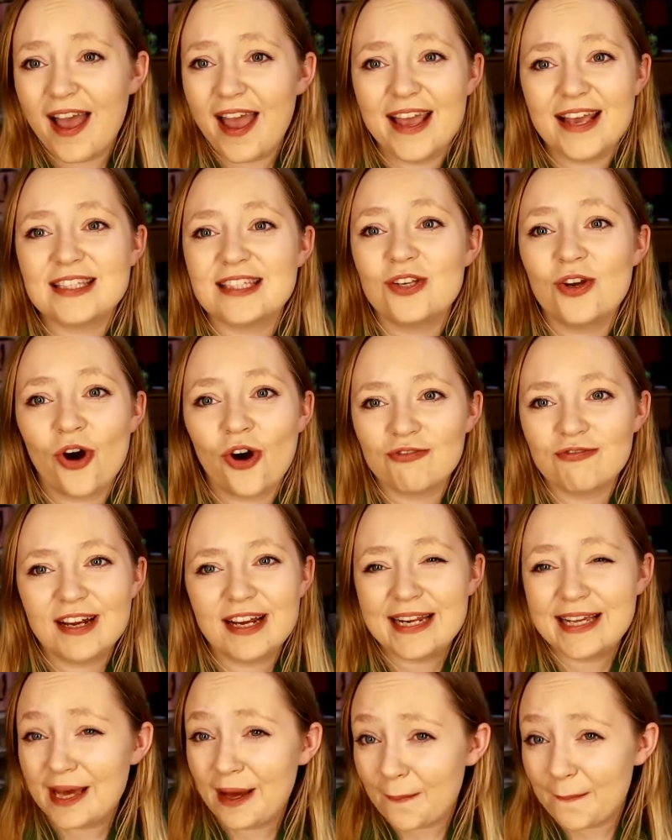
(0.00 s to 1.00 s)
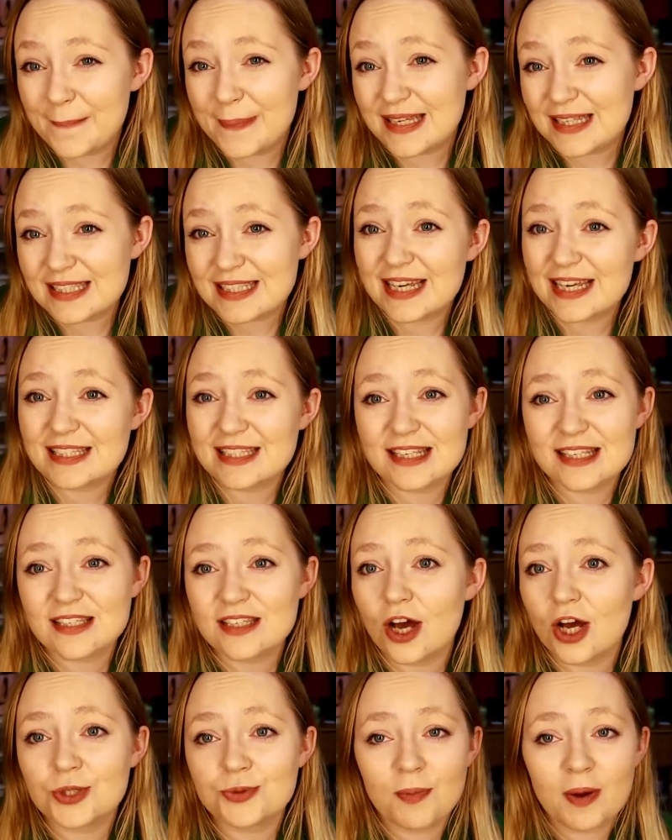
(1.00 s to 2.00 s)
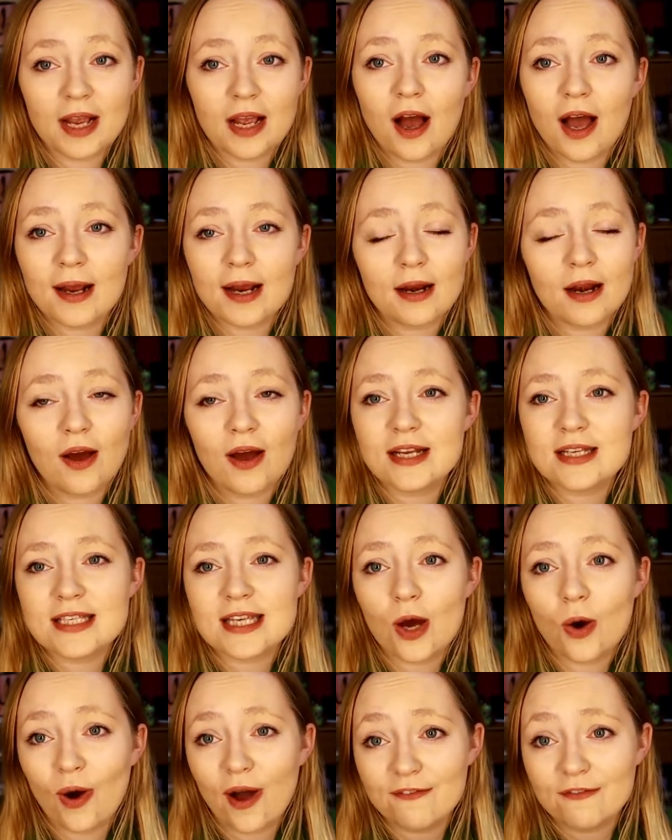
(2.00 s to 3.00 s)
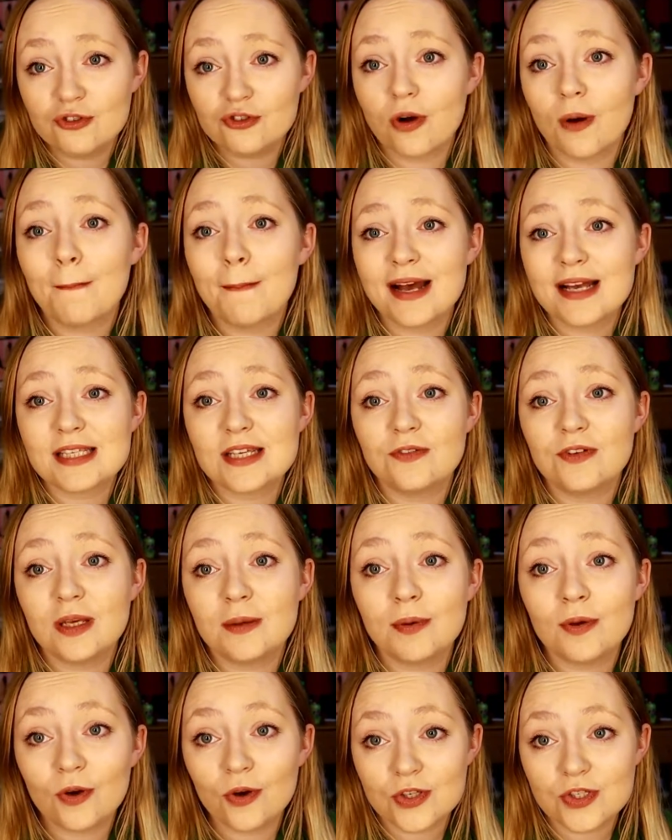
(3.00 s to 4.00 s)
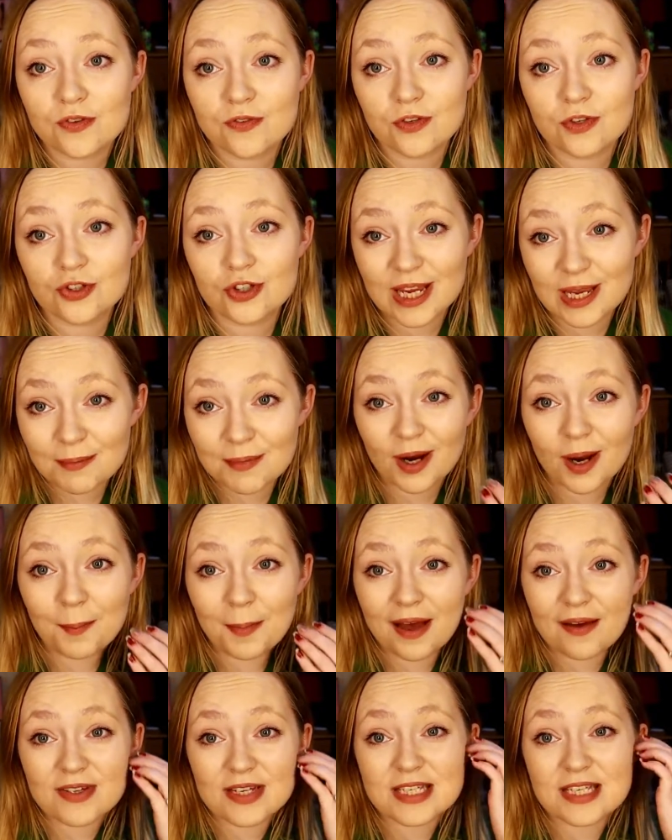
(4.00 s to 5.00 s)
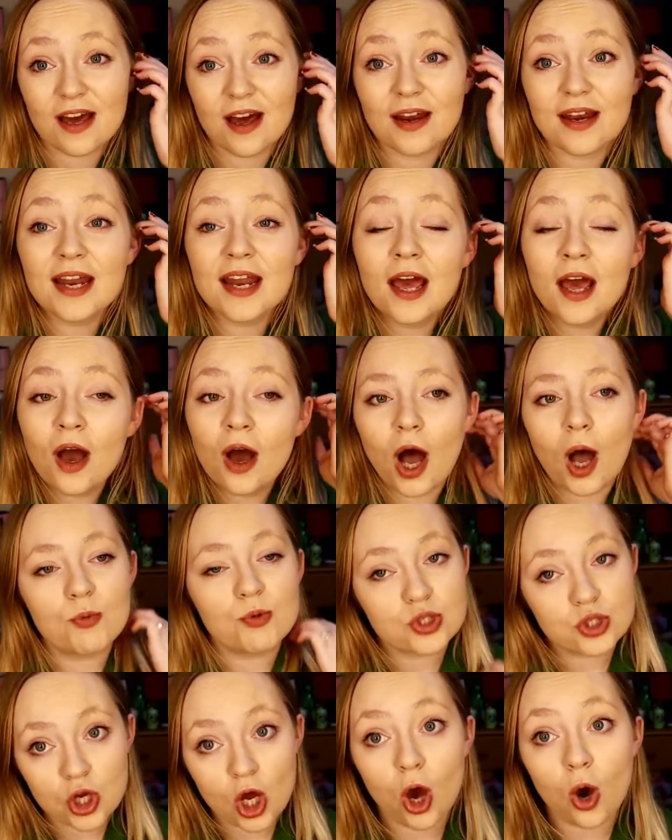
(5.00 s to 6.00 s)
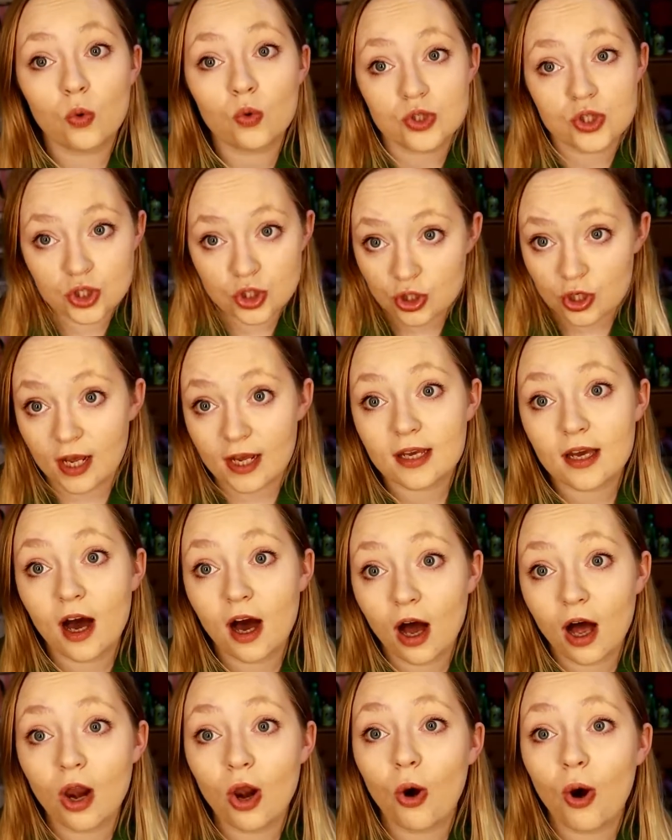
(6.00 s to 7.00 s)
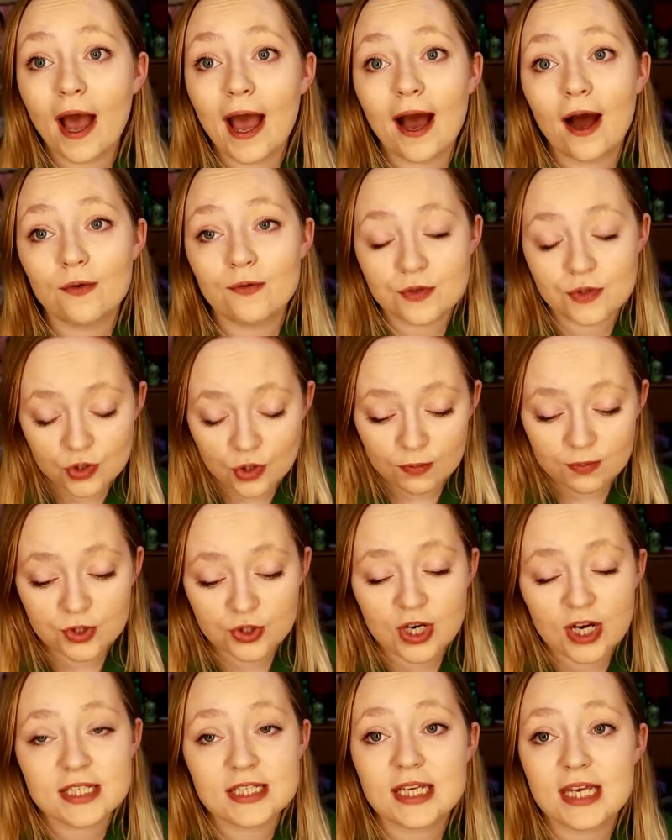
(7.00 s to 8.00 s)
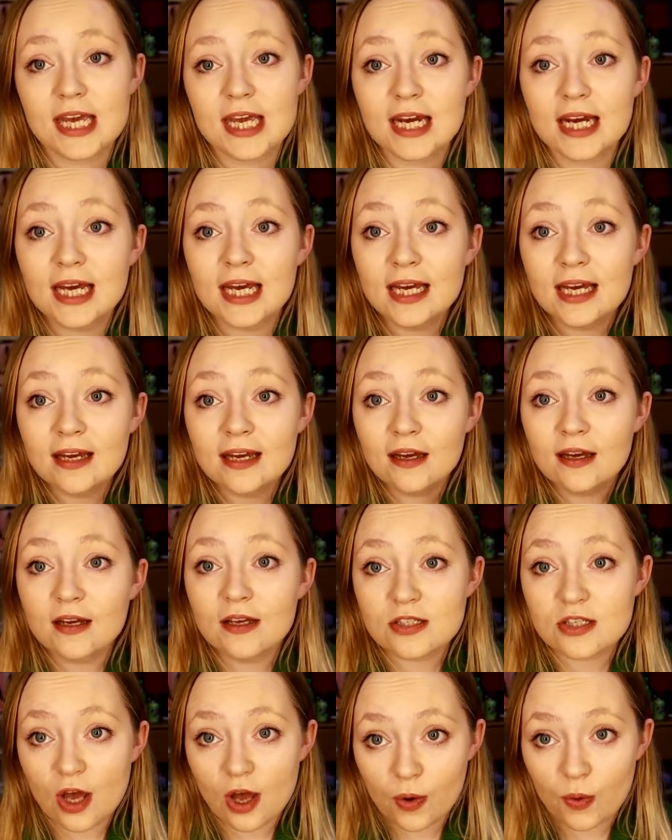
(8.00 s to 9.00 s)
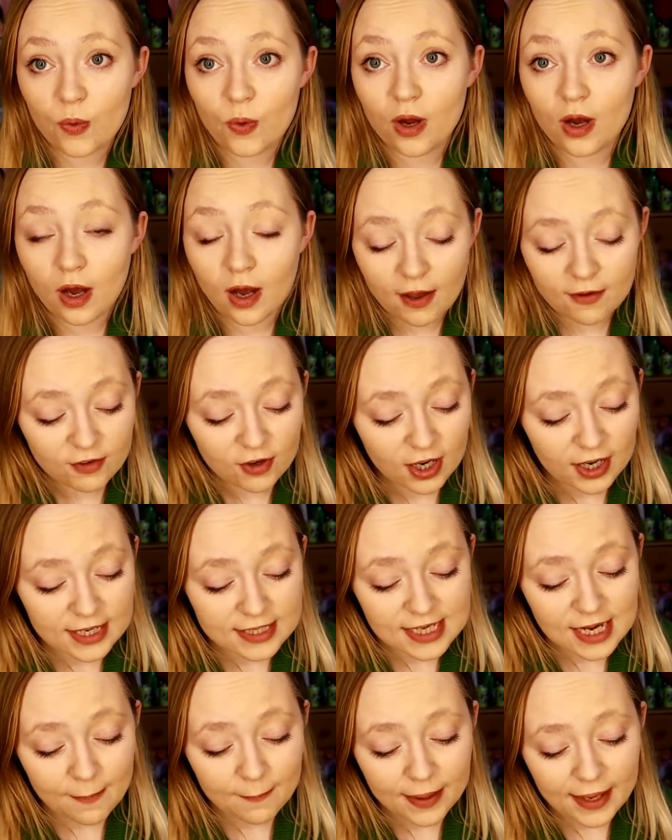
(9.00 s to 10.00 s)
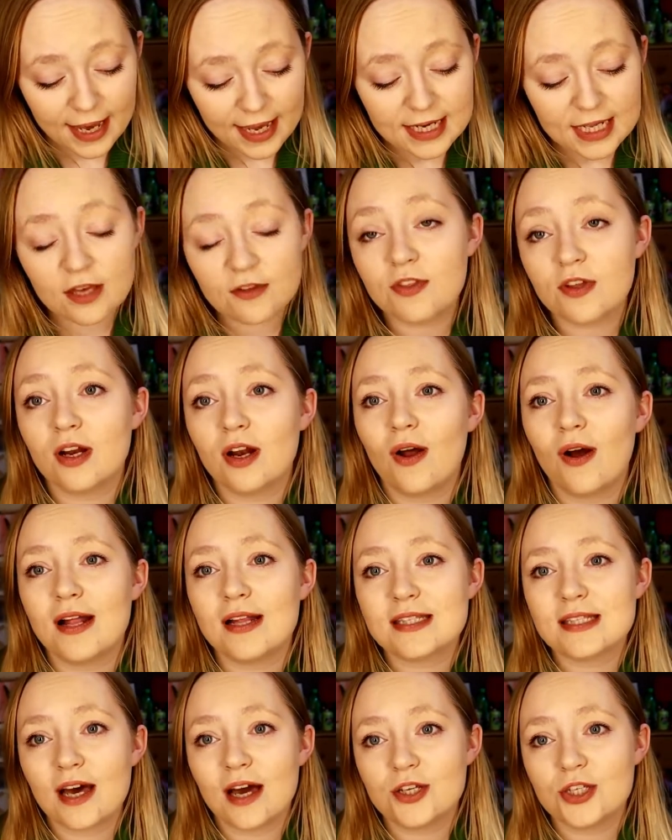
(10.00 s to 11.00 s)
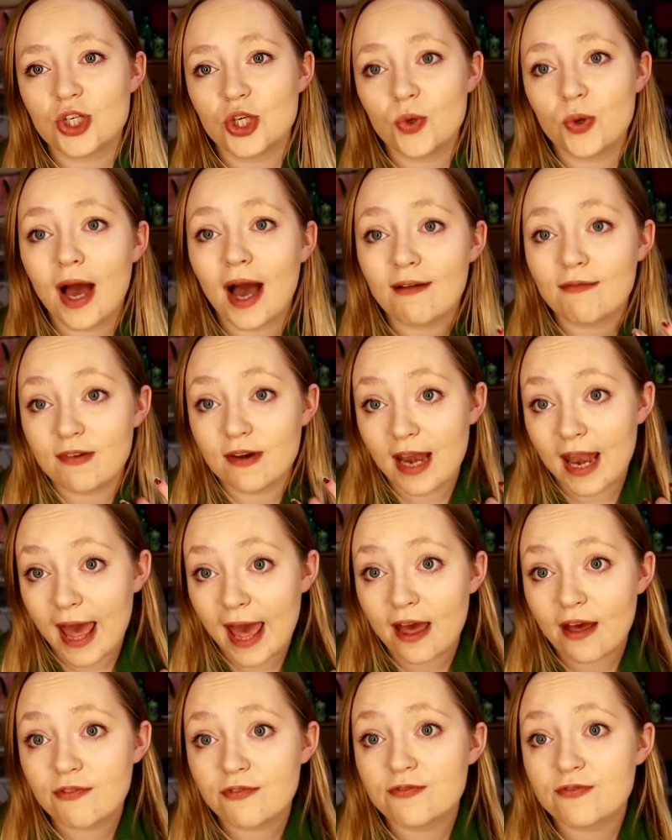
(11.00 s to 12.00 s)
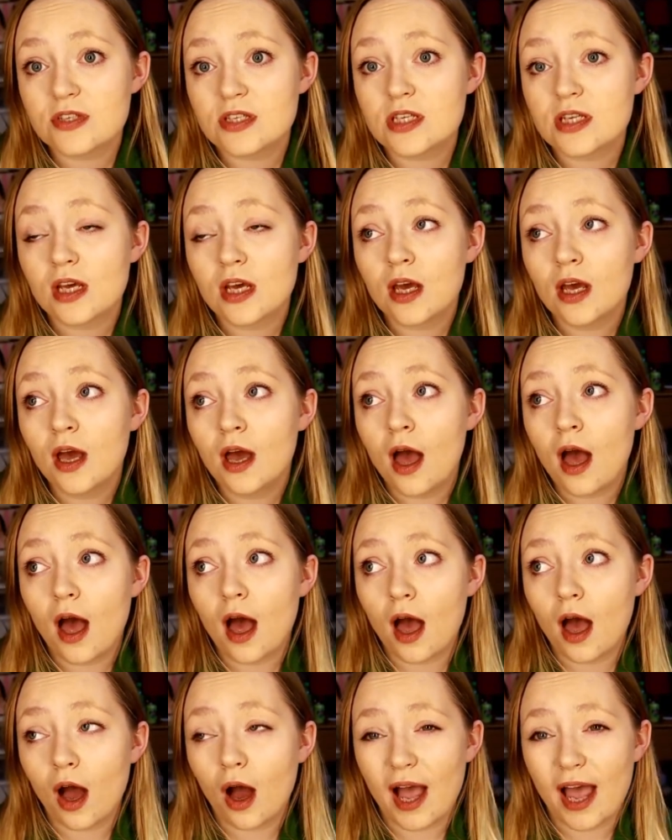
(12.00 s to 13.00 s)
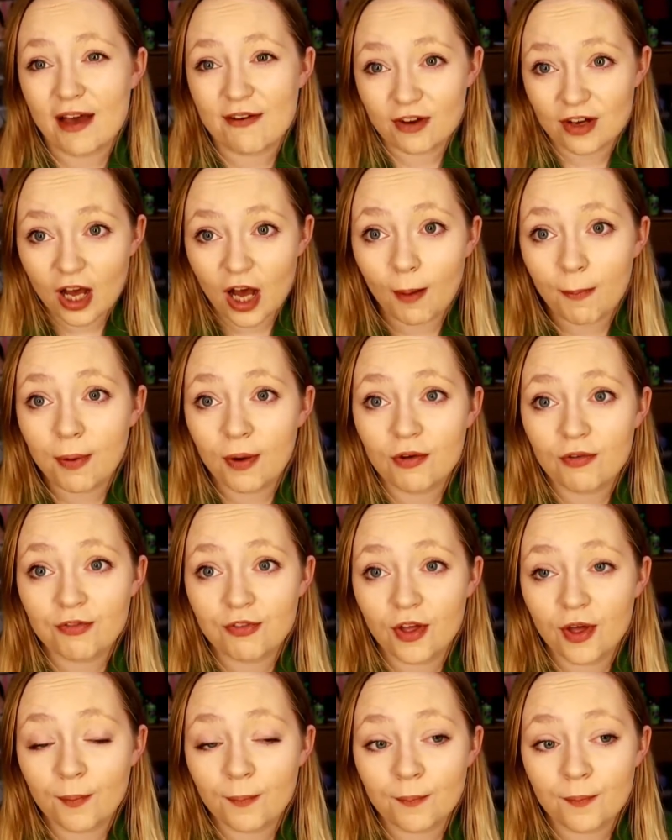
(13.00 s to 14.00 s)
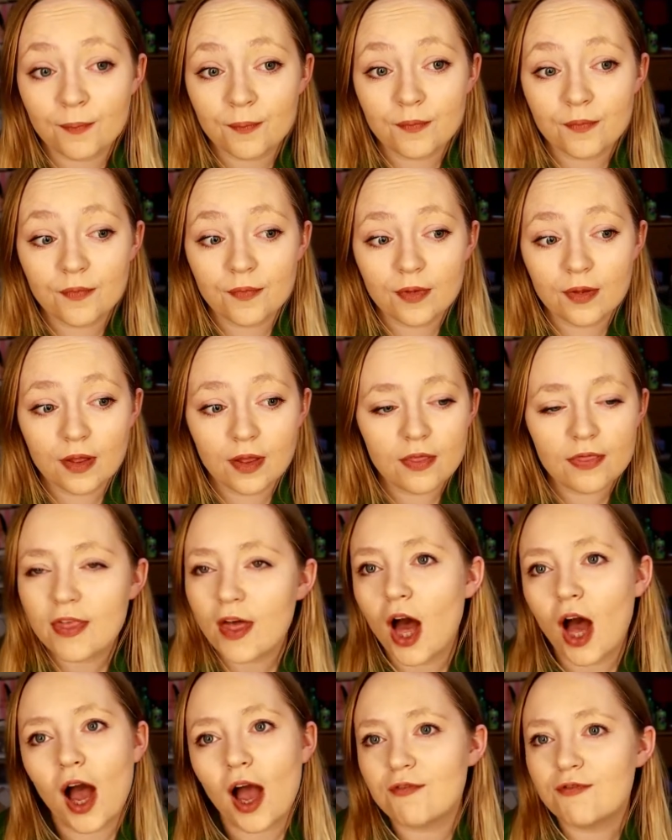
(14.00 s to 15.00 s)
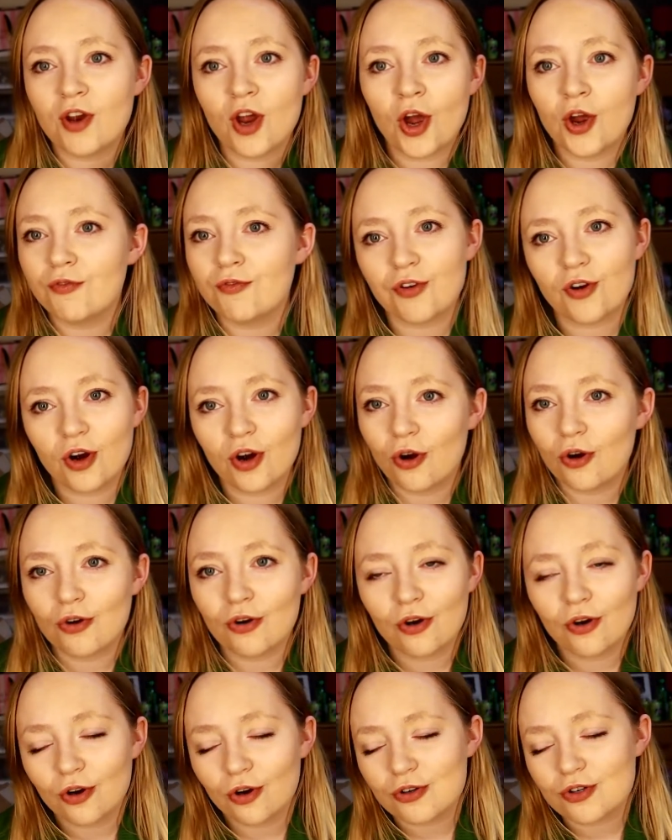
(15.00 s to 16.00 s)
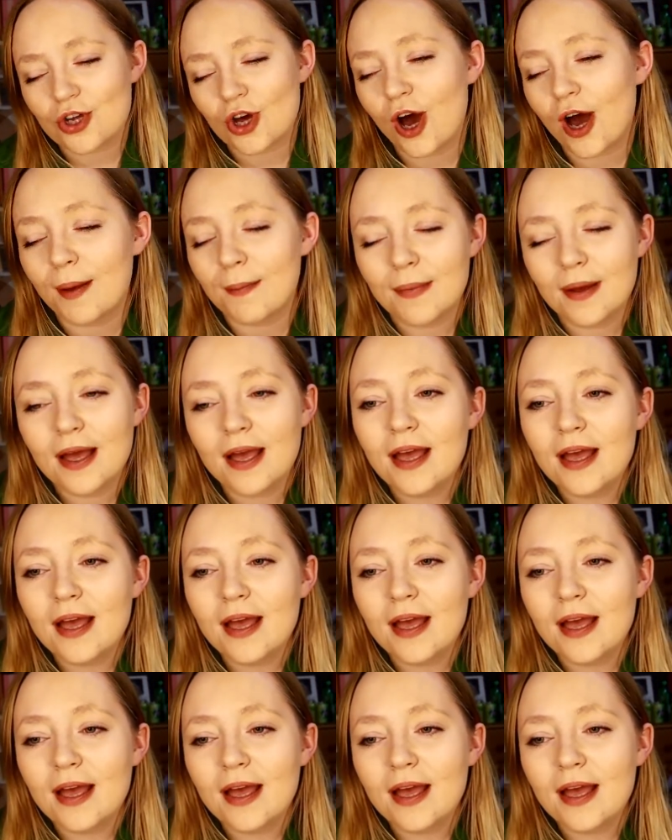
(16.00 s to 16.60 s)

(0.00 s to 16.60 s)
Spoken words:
it's not really a business as such. My clientele have dropped massively because of the treatment I'm having done. I was told to like cut a lot out, stop stressing, so I've cut it down. But any of the clients that I do have left, I have a couple of them that I've known for a long time.